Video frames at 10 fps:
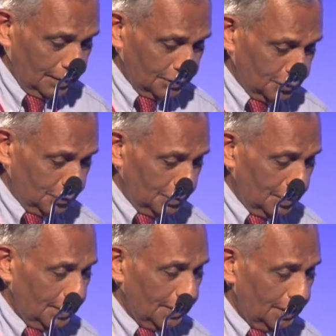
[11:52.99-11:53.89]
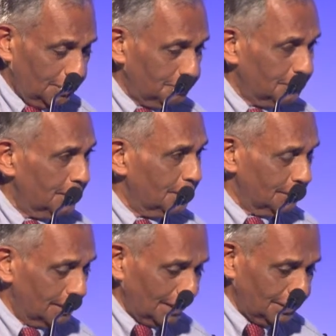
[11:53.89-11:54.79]
So if
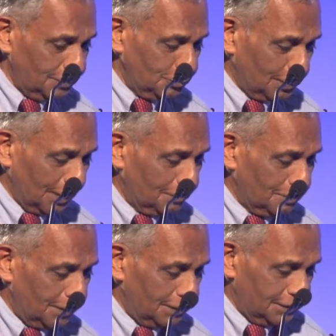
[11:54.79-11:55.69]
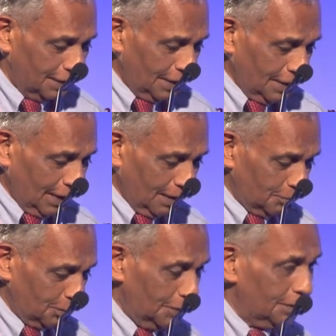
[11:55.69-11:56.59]
that is to take place, I'm
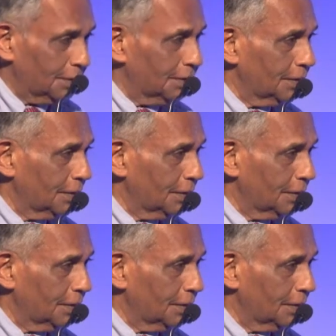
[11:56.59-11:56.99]
sure